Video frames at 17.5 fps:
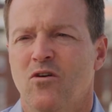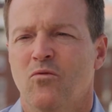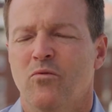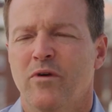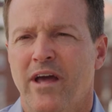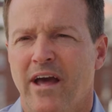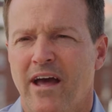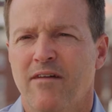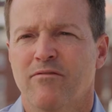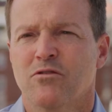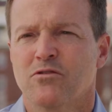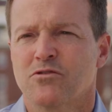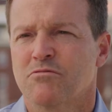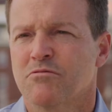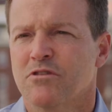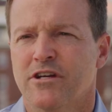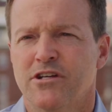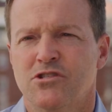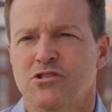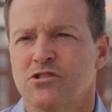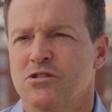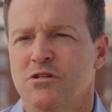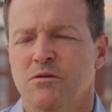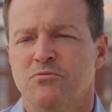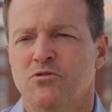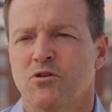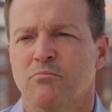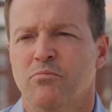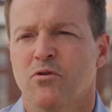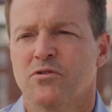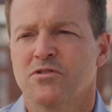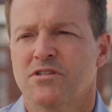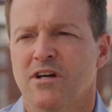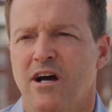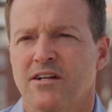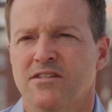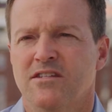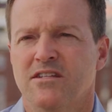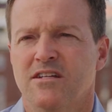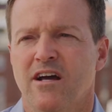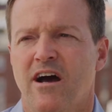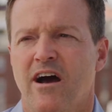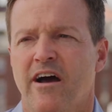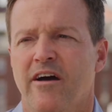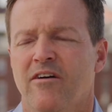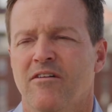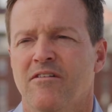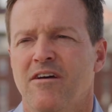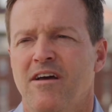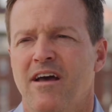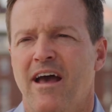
we have those relationships on both sides of the aisle.